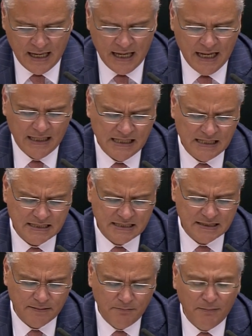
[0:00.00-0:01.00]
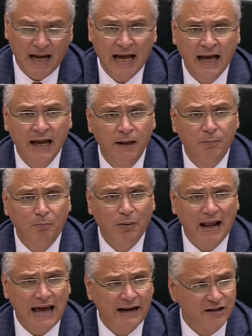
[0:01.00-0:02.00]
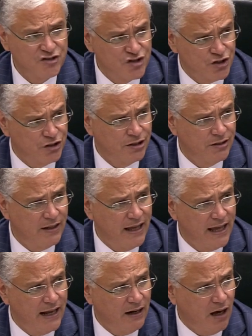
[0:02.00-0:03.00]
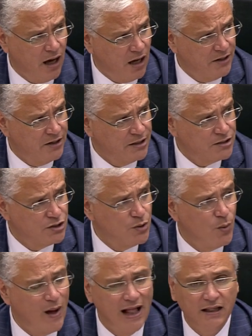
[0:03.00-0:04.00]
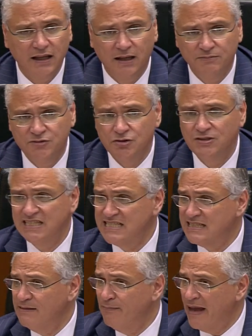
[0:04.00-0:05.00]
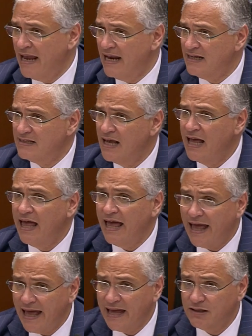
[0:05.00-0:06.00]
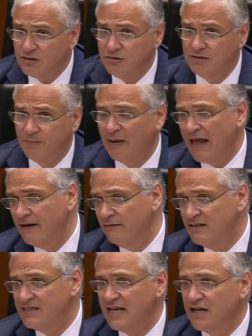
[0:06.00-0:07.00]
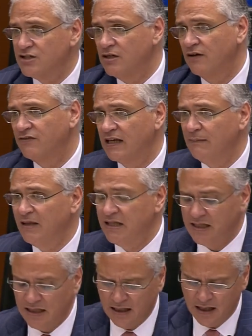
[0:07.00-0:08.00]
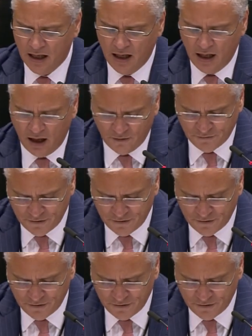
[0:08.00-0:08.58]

It is my pleasure and honor to welcome to this debate and to the plenary session of the Committee of